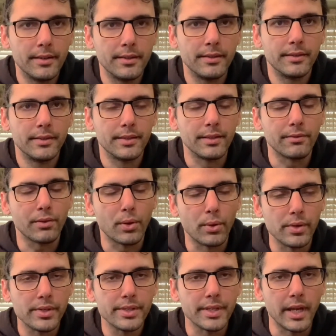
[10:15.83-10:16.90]
Of
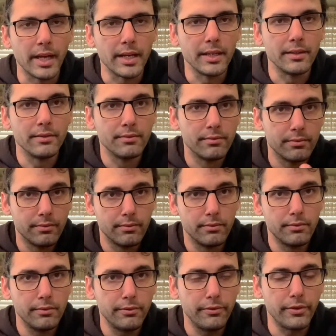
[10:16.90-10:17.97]
course, I
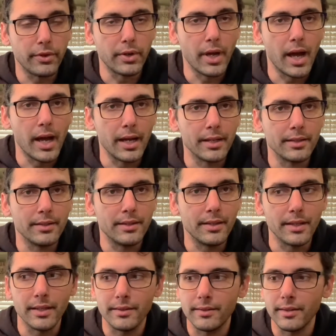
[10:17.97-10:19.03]
forgot
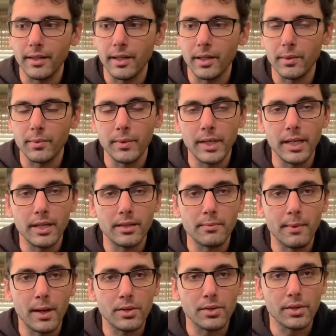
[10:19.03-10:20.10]
that we need to
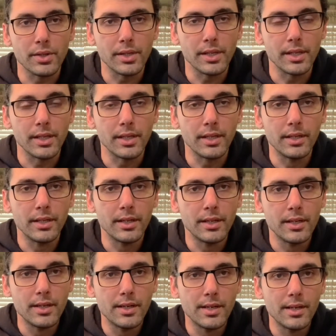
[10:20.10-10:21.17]
measure the
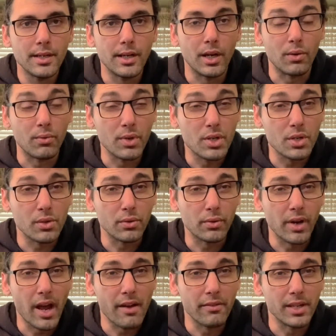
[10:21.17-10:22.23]
original
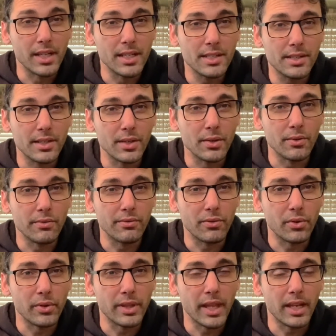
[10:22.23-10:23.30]
gravity. So for
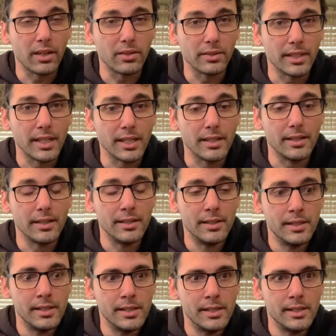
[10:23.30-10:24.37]
that I'll need
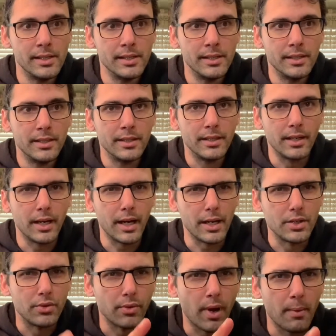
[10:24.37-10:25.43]
a
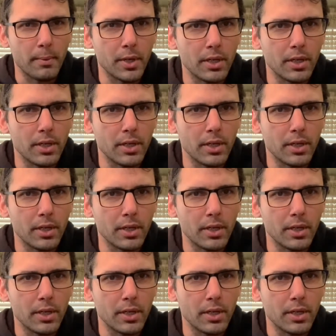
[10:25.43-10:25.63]
hydrometer.